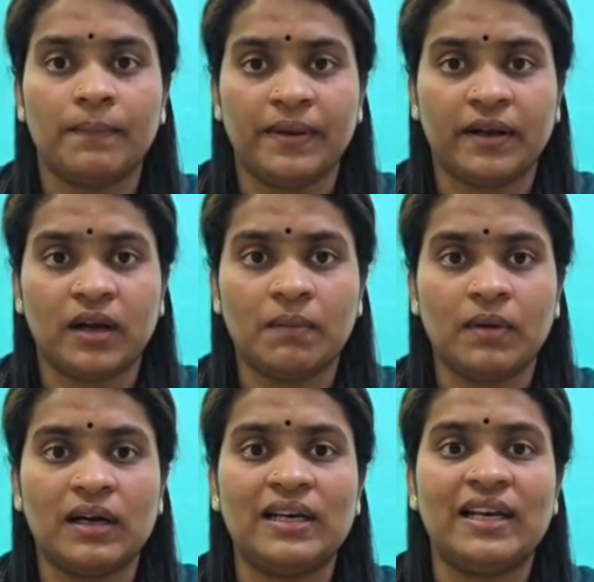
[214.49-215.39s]
becomes
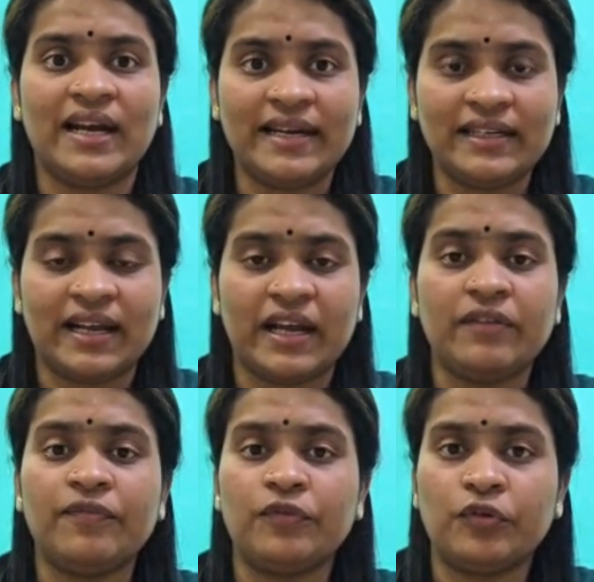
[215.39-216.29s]
a light
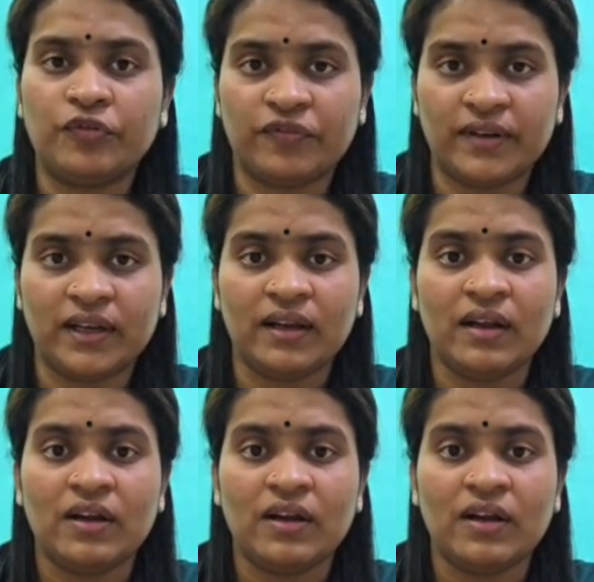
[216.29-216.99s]
and fluffy,